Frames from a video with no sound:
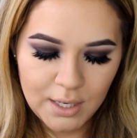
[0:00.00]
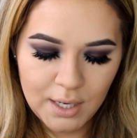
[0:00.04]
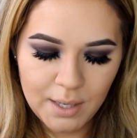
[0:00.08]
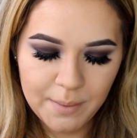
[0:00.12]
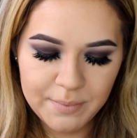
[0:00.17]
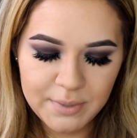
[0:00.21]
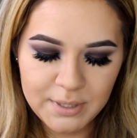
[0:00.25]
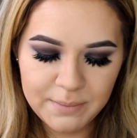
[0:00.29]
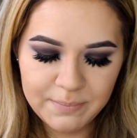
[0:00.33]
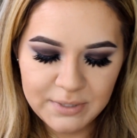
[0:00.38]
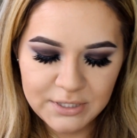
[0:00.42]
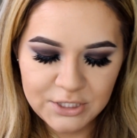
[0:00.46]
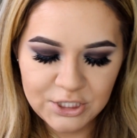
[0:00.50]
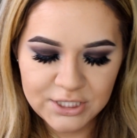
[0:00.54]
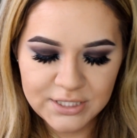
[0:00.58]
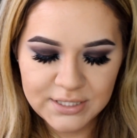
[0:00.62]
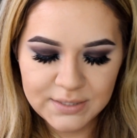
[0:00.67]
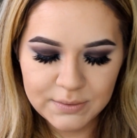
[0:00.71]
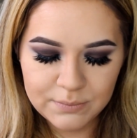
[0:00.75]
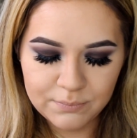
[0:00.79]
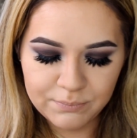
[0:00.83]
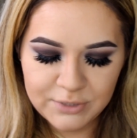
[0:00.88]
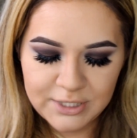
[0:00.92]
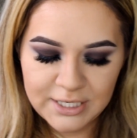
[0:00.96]
I'm gonna be
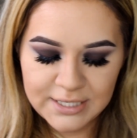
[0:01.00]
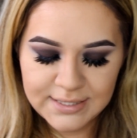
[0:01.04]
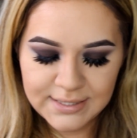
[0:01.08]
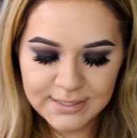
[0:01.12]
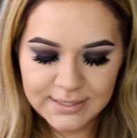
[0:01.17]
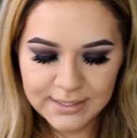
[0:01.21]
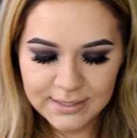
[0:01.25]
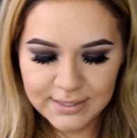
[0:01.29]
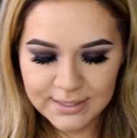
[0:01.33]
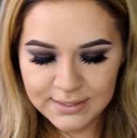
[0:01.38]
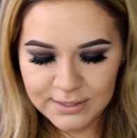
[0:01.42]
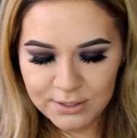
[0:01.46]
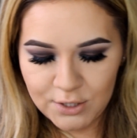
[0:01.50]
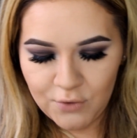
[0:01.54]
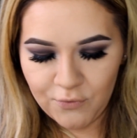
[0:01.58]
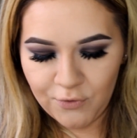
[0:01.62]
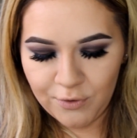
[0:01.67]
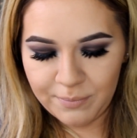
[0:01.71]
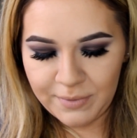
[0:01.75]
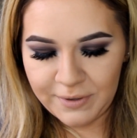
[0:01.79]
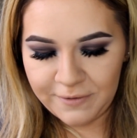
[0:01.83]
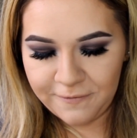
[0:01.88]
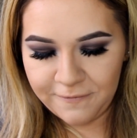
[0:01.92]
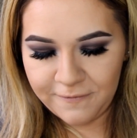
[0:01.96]
just dusting this
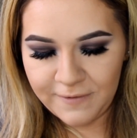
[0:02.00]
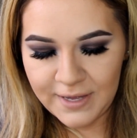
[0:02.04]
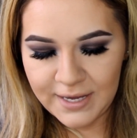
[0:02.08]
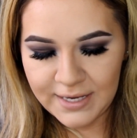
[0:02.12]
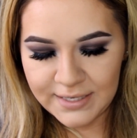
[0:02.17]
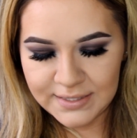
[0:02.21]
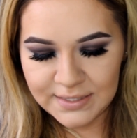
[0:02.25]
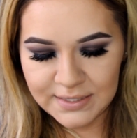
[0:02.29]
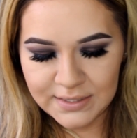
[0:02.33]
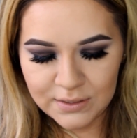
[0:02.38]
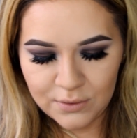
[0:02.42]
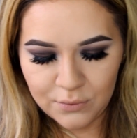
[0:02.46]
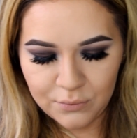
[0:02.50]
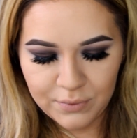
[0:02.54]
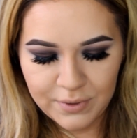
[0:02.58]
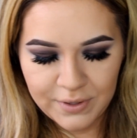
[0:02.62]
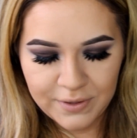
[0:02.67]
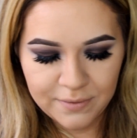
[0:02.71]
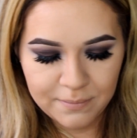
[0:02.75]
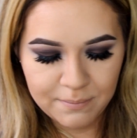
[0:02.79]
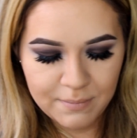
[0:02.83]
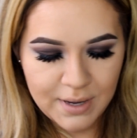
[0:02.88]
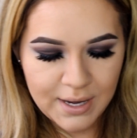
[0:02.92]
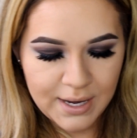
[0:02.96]
over my face
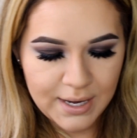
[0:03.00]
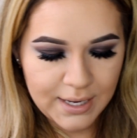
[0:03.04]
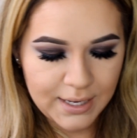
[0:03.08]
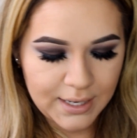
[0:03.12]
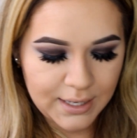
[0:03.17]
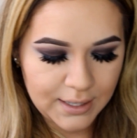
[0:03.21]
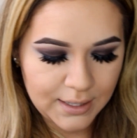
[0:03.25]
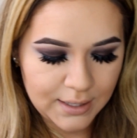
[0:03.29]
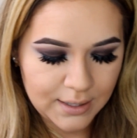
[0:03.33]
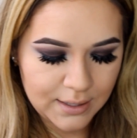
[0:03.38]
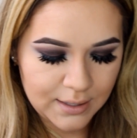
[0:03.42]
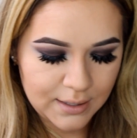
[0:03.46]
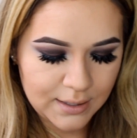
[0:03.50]
with my